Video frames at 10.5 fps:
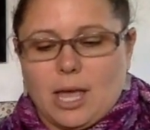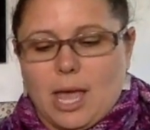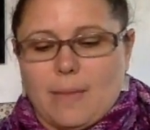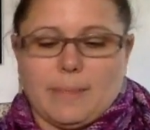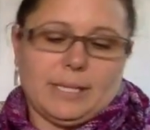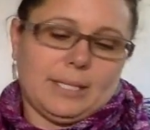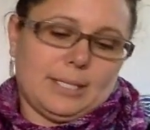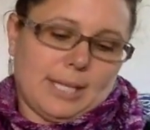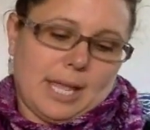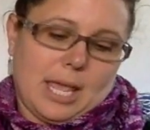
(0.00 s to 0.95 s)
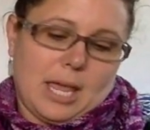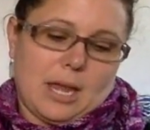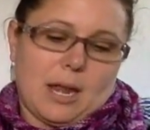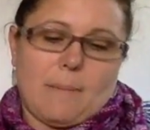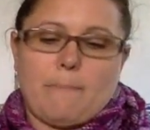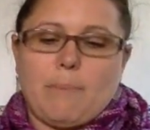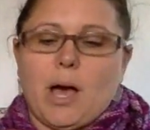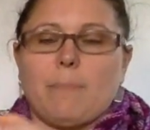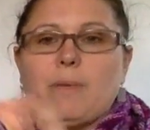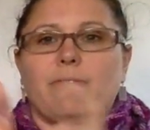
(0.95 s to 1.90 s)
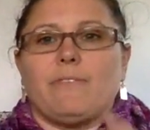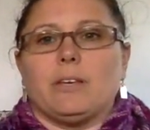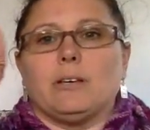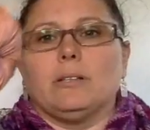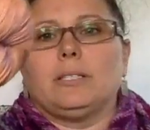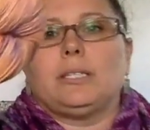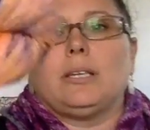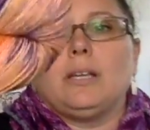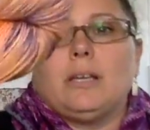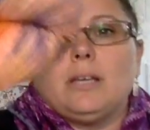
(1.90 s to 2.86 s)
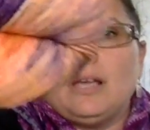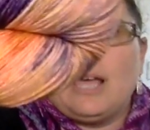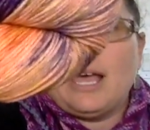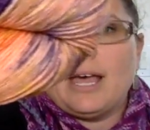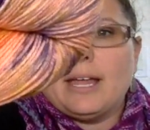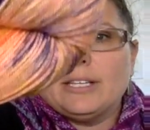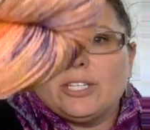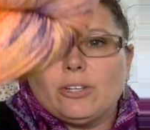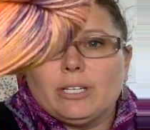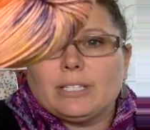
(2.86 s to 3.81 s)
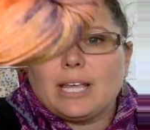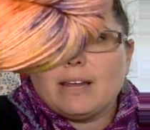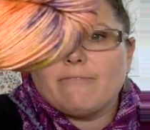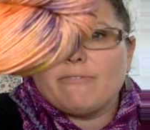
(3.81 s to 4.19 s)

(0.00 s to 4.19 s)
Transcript: And this is in poppy fields. And so it's kind of